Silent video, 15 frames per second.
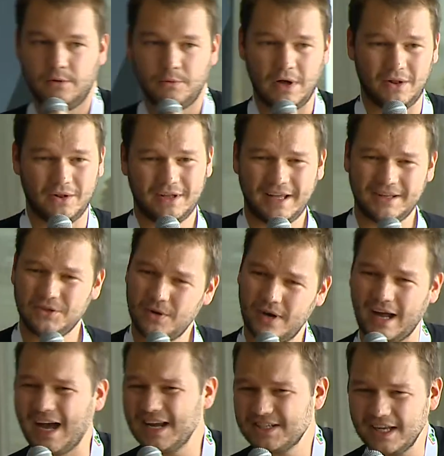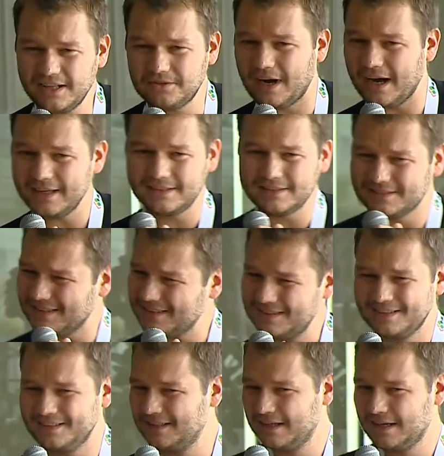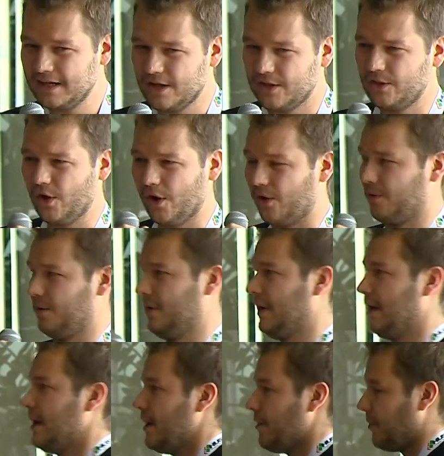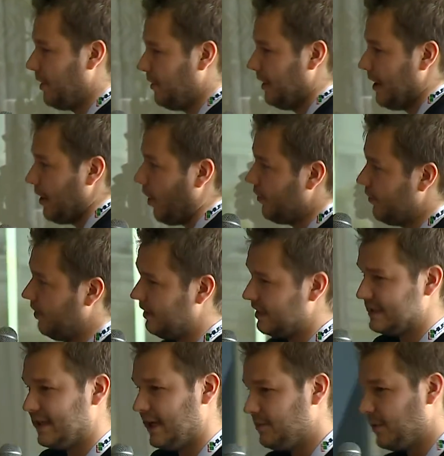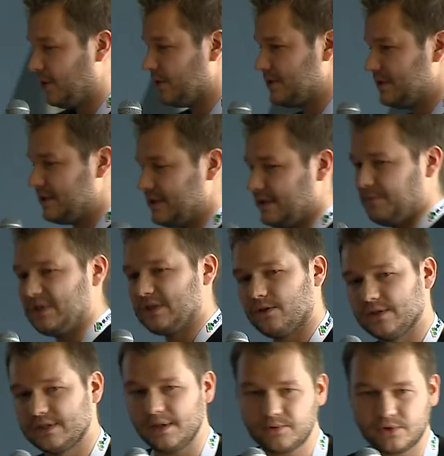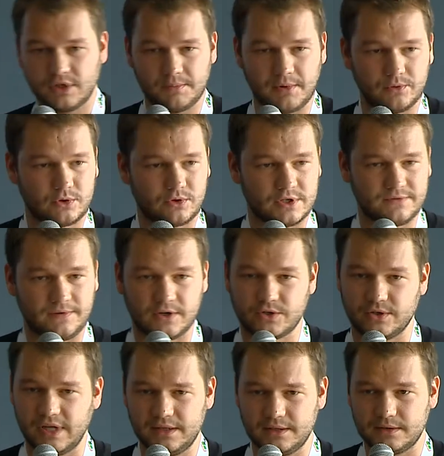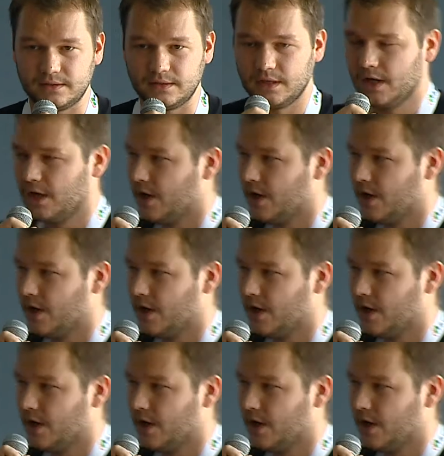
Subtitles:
Well, and you are agile, right? No? No. Well, on the other side, because there's a misconception about cross-functionality,